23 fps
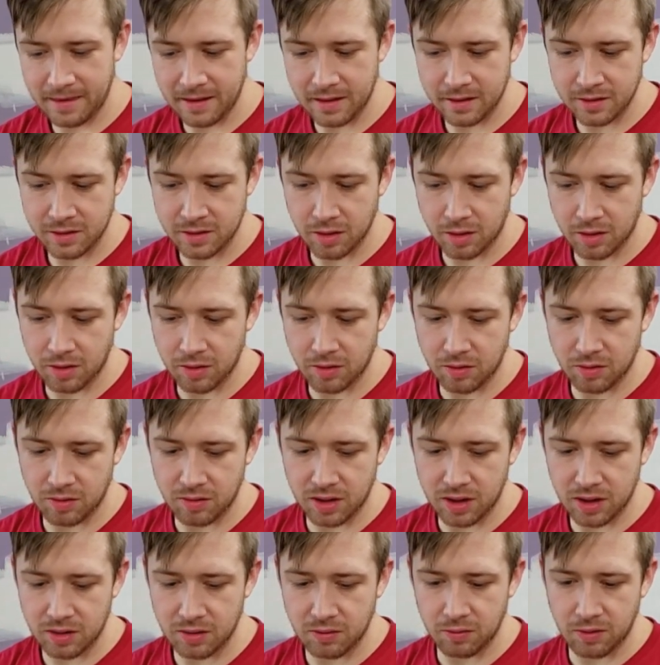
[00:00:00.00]
So
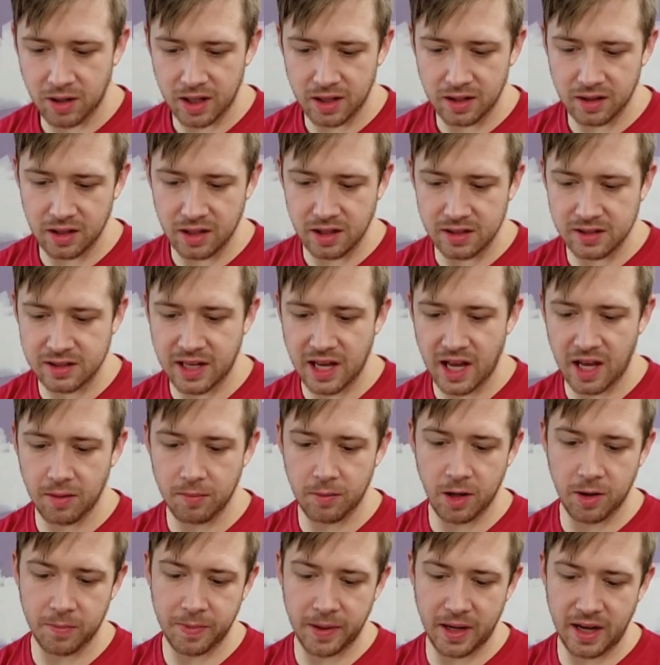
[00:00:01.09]
when these came
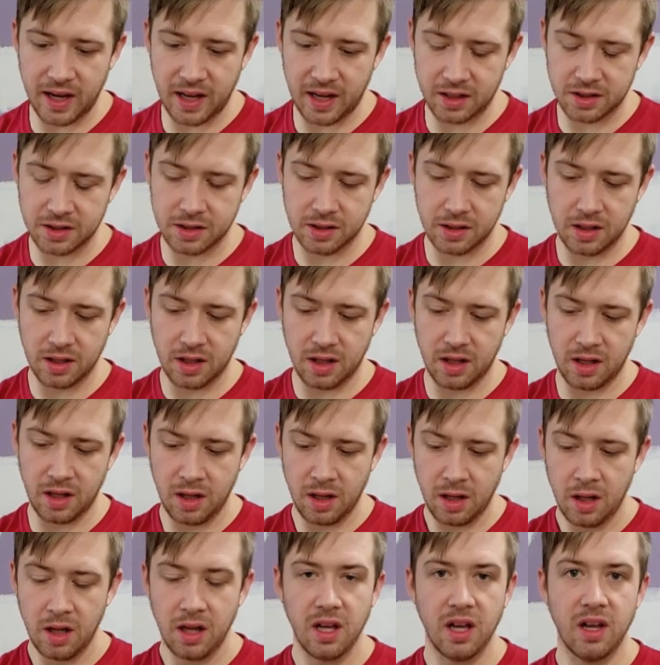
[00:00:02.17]
up, I actually,
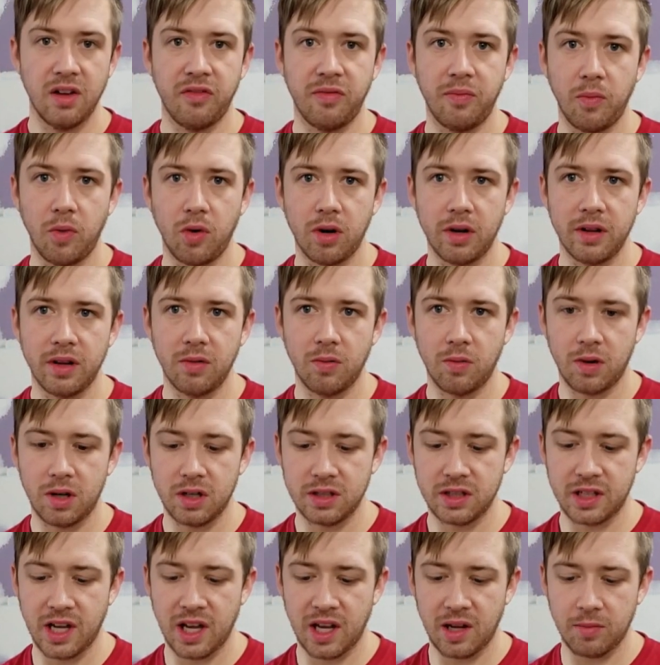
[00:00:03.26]
if more than one
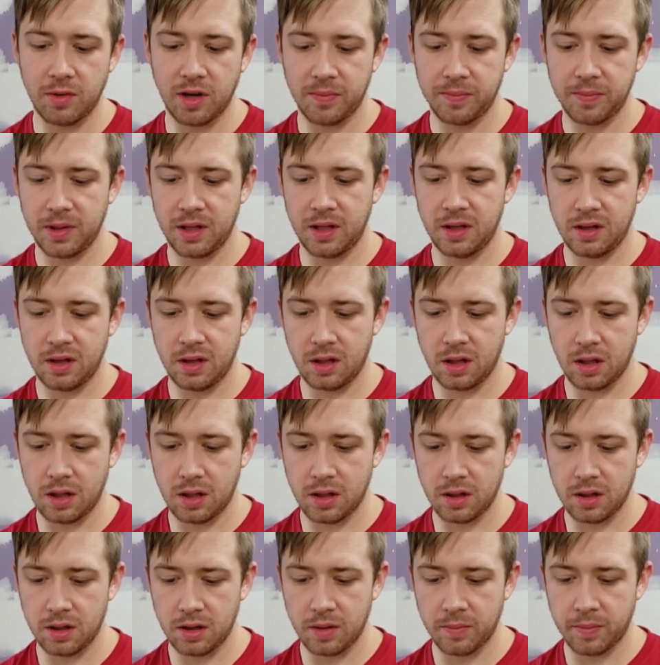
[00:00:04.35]
came up in
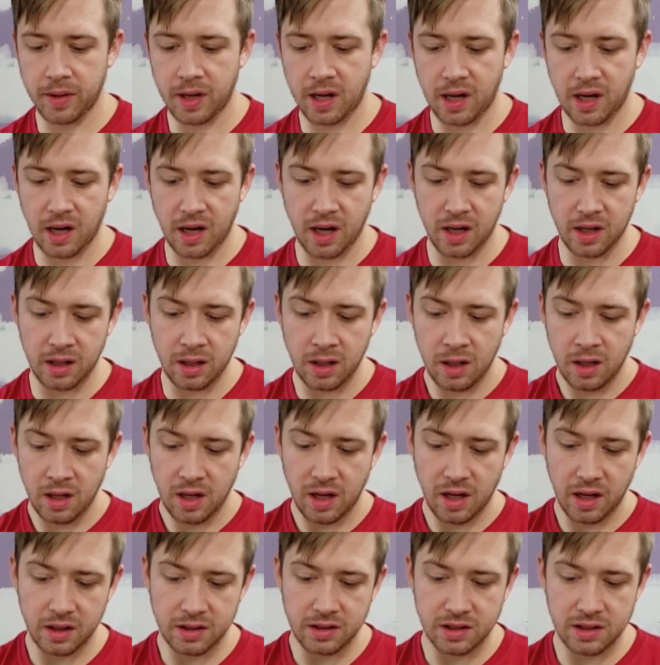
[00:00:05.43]
the pod,
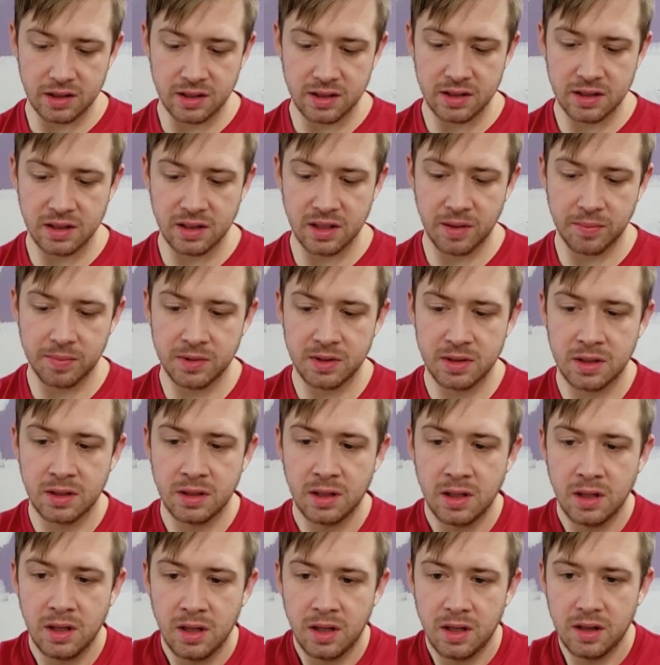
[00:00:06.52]
I actually snipped
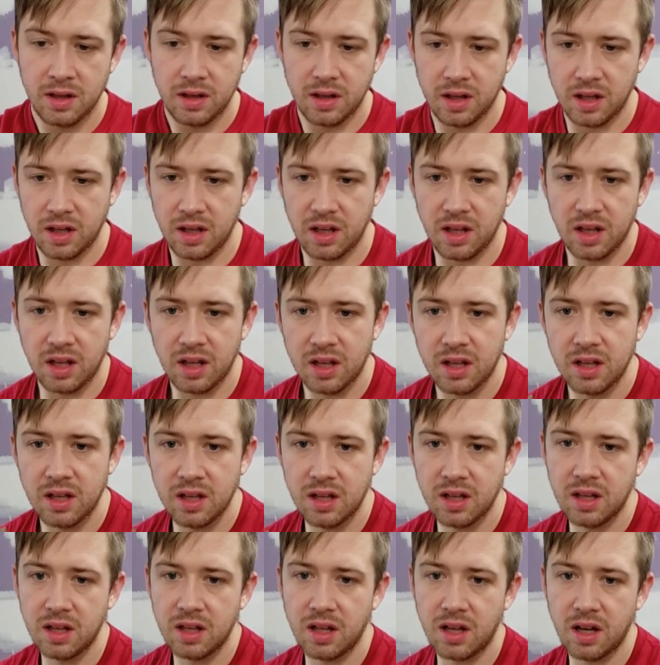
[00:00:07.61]
the
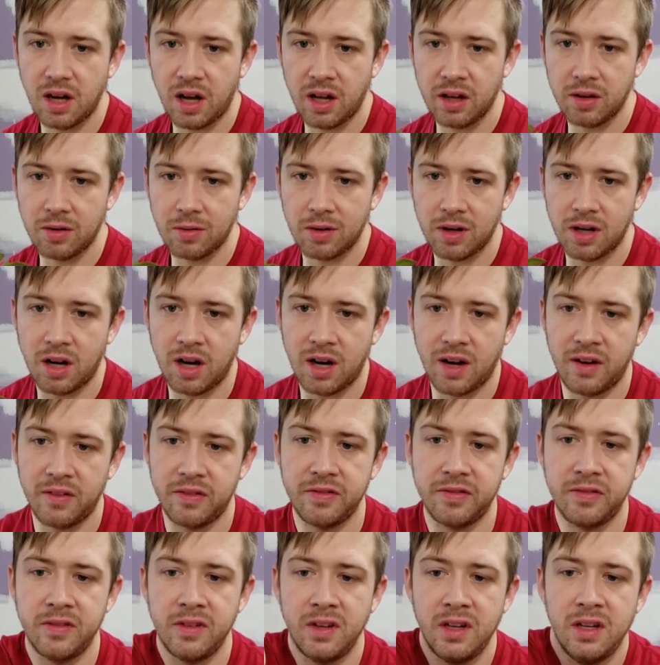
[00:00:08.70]
other one off.
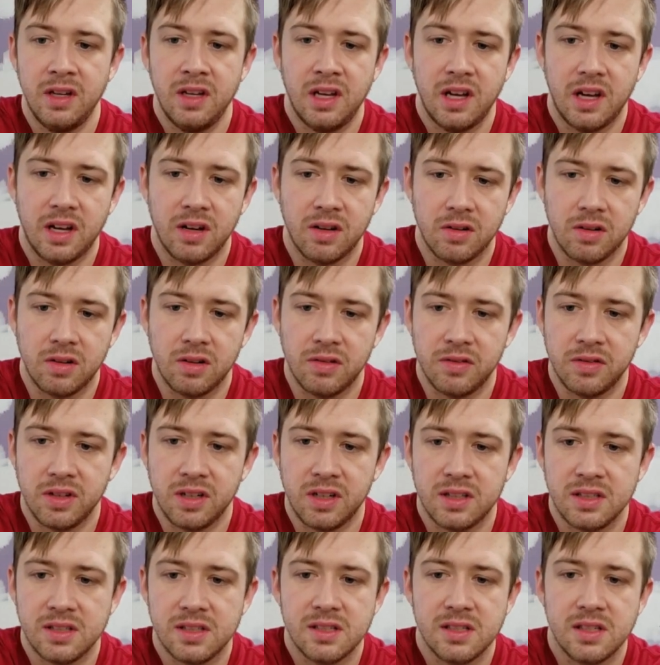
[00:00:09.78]
I don't know if you
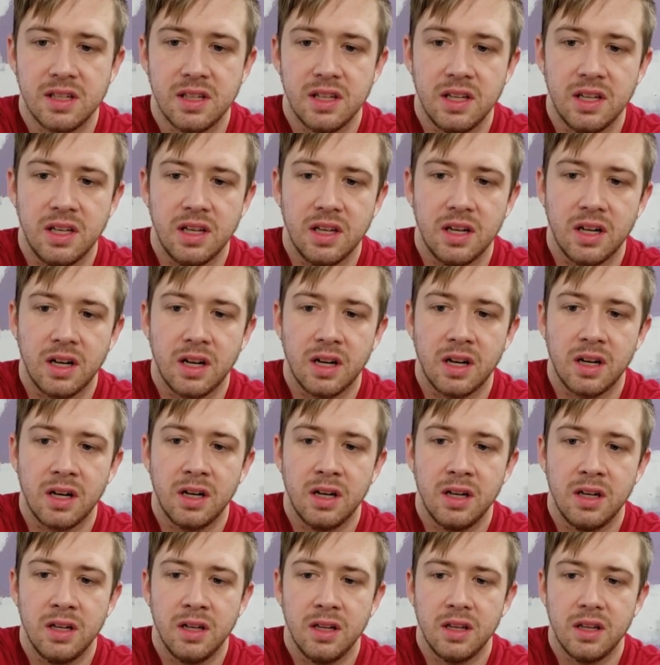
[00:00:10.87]
can see here
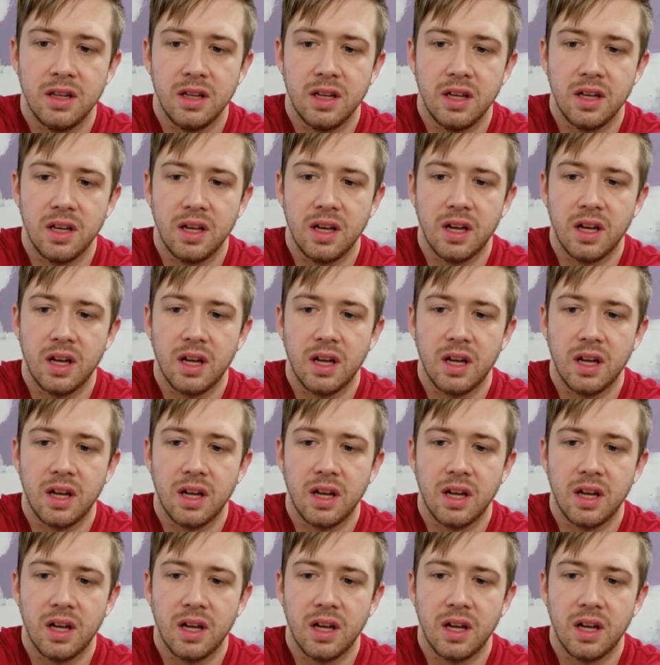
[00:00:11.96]
the